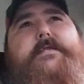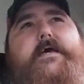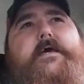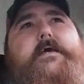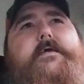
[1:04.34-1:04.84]

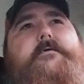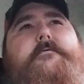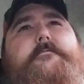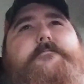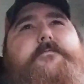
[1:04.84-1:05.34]
day
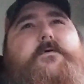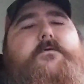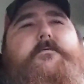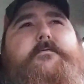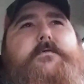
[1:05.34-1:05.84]

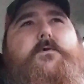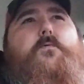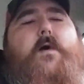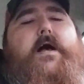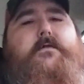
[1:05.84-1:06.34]
for a
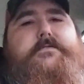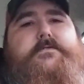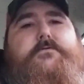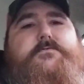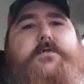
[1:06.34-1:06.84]
while
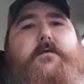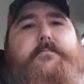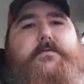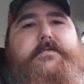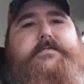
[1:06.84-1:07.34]
until you start
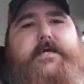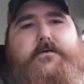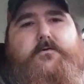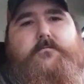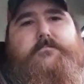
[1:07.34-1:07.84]
building
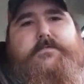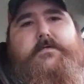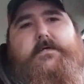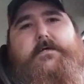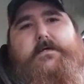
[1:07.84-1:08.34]
take homes.
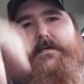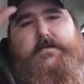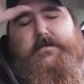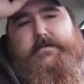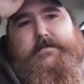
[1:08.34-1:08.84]

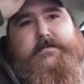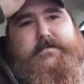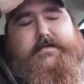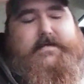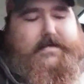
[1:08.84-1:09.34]

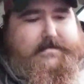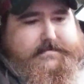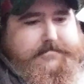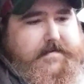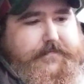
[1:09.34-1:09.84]

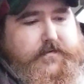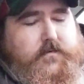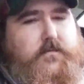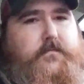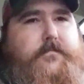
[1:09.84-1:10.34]
And
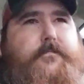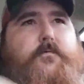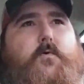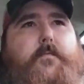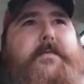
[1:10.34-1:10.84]
methadone
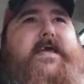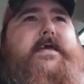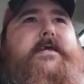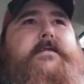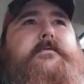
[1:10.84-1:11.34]
for
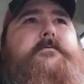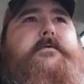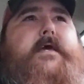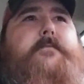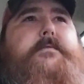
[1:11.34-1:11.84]
pain
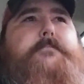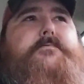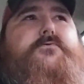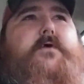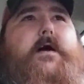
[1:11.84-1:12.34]
can be
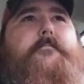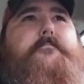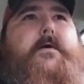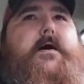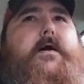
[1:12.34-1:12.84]

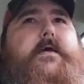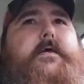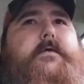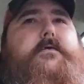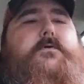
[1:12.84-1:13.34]
prescribed
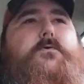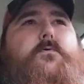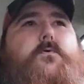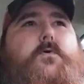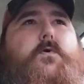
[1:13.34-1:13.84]
by
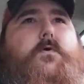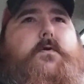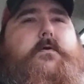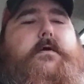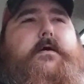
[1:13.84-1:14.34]
your
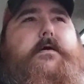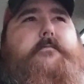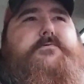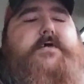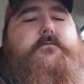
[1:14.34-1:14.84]

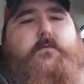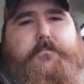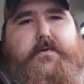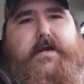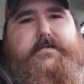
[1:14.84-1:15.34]
general
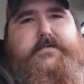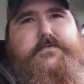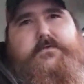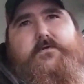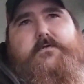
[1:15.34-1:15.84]

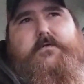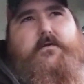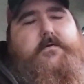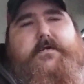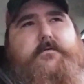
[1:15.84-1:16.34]
practitioner
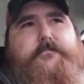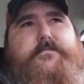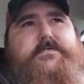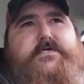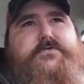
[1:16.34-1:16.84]
or your
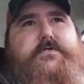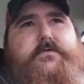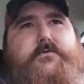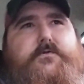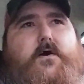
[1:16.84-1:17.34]

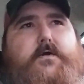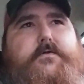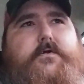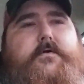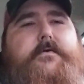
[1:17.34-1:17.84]
physician, your
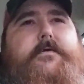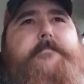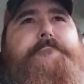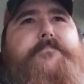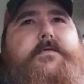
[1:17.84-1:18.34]
doctor,
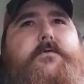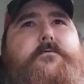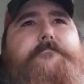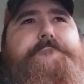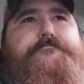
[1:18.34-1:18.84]
you know,